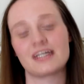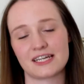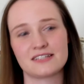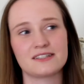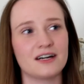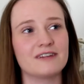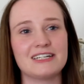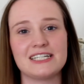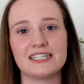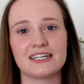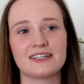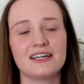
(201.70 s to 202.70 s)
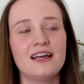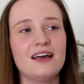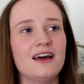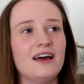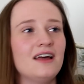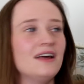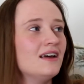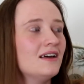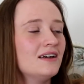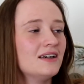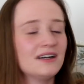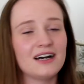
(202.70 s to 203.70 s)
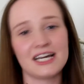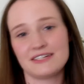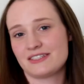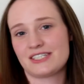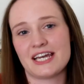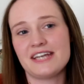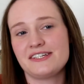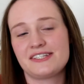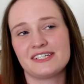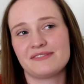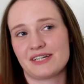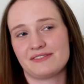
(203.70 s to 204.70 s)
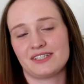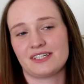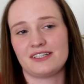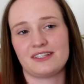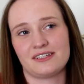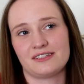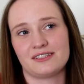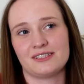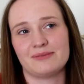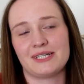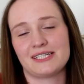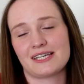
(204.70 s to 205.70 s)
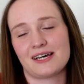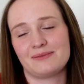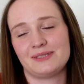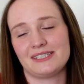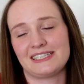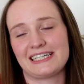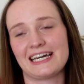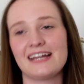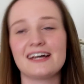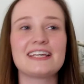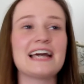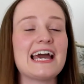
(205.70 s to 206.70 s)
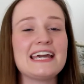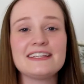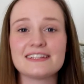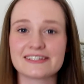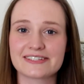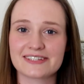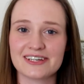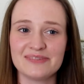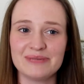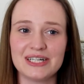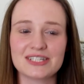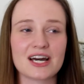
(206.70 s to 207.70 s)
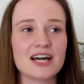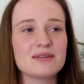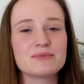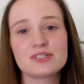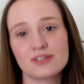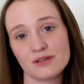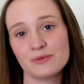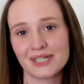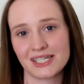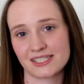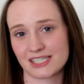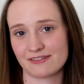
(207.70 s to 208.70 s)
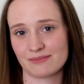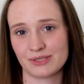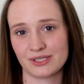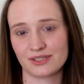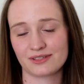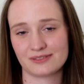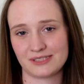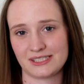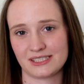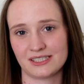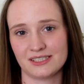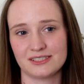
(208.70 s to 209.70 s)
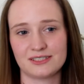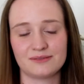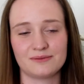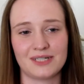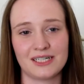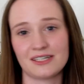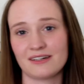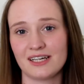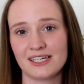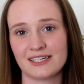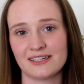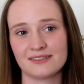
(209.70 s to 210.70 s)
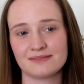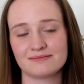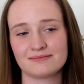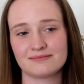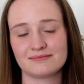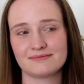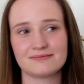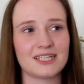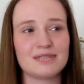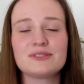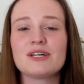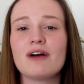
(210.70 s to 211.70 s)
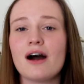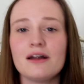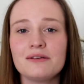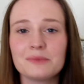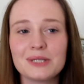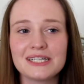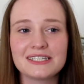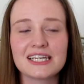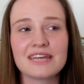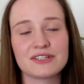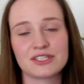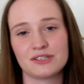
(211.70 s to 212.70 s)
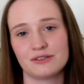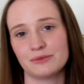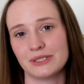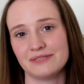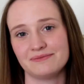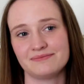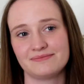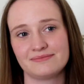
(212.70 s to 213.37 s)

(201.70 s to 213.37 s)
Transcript: okay, star rating. I haven't changed them, I haven't done anything to them, and it's happening again. I hate this so much. I am so willing to give a book three stars when I don't like it. I'm so unwilling to give it two or one.